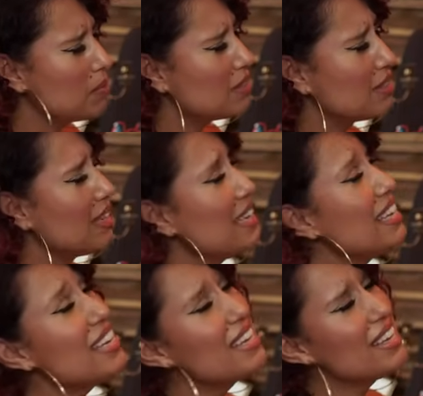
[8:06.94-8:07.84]

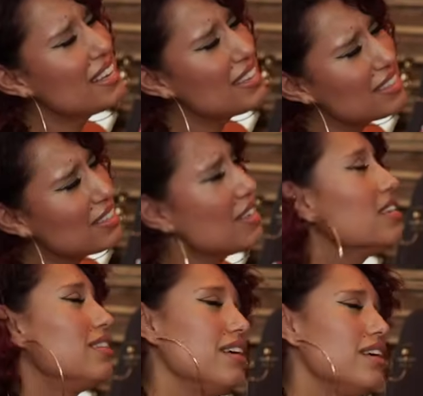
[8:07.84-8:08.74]
Sleezing
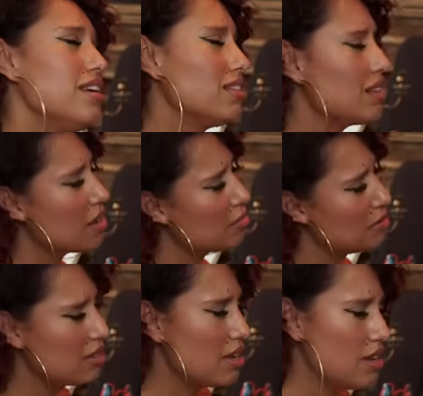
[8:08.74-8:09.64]
and teasing, I'm
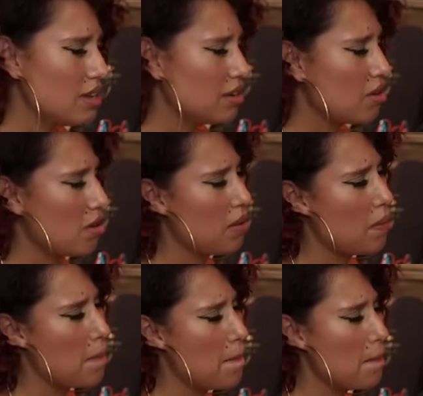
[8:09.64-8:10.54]
sitting on
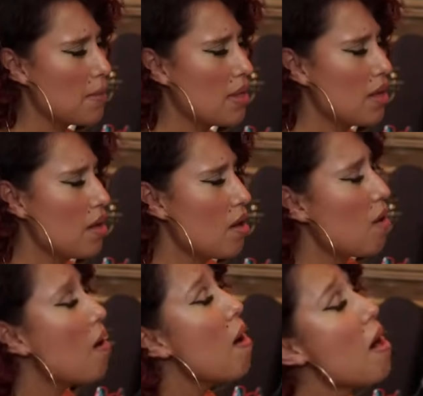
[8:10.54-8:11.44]
him.
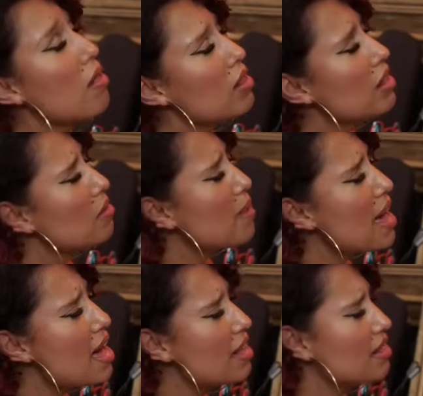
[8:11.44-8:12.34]
All of
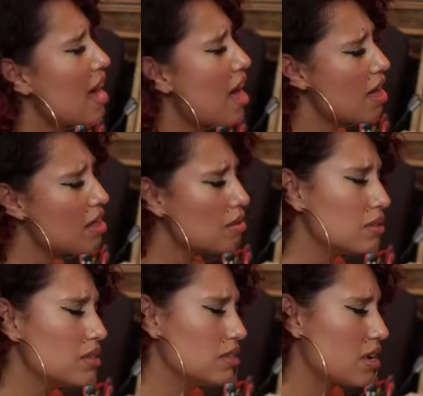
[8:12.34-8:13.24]
my
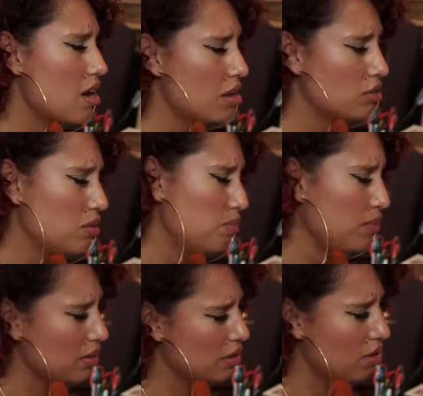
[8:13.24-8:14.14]
diamonds are
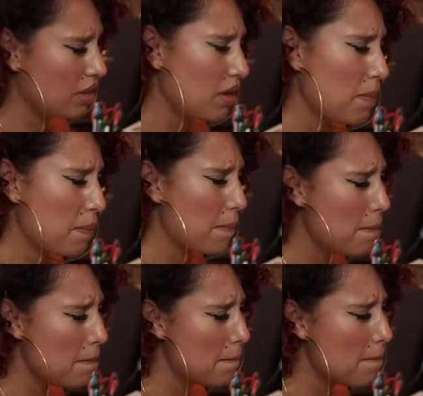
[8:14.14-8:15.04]
dripping on
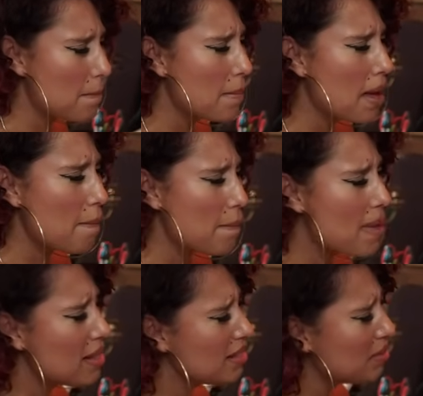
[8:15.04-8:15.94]
him
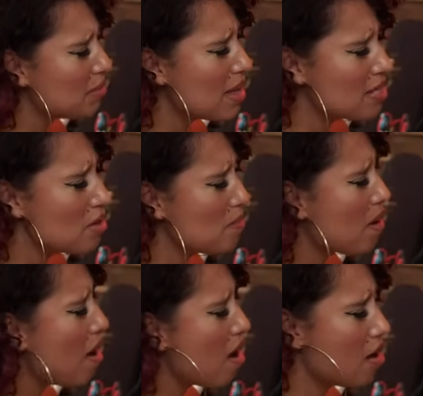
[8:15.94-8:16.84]
him at the
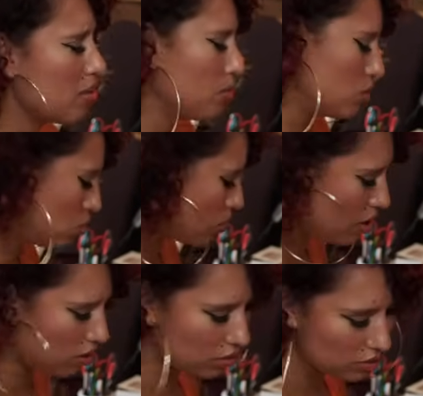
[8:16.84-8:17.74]
bar. It was
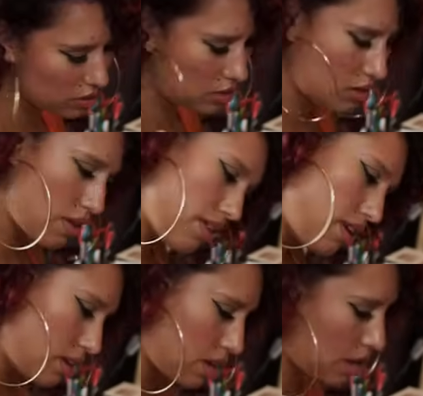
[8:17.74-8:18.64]
12 or
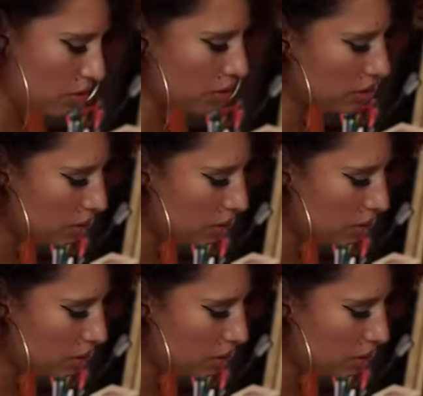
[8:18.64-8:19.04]
something. I ordered